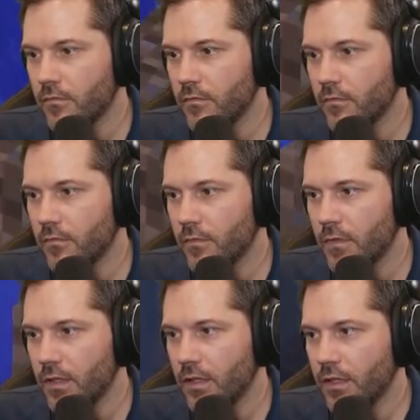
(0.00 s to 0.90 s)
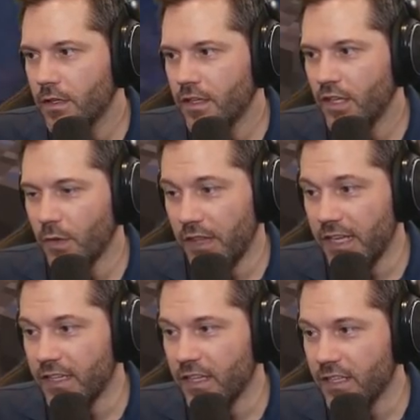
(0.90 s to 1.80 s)
Thoughts. You were
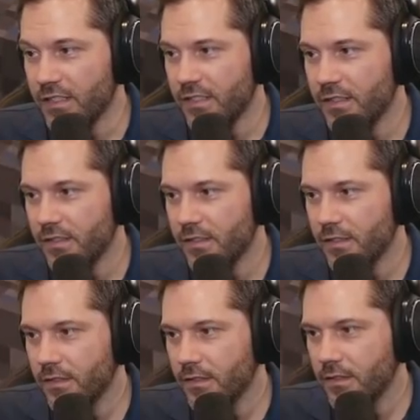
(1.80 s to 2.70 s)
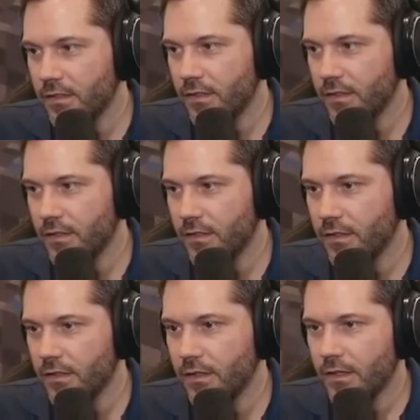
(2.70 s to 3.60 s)
thinking thoughts. Yeah, I was thinking
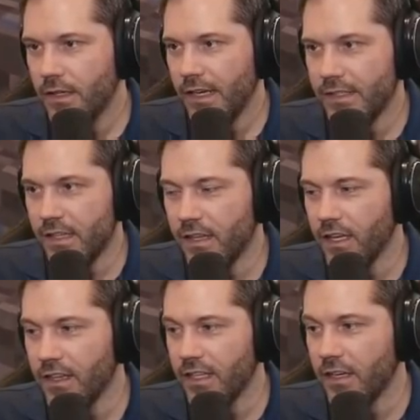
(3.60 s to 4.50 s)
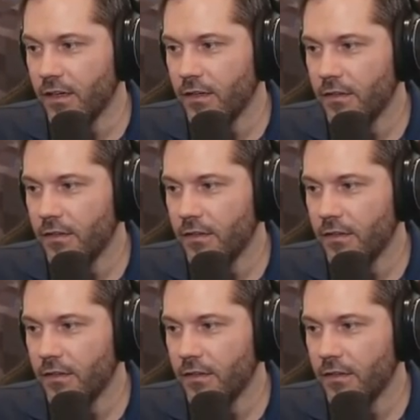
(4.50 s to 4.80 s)
thoughts, dude. He's a thought thinker.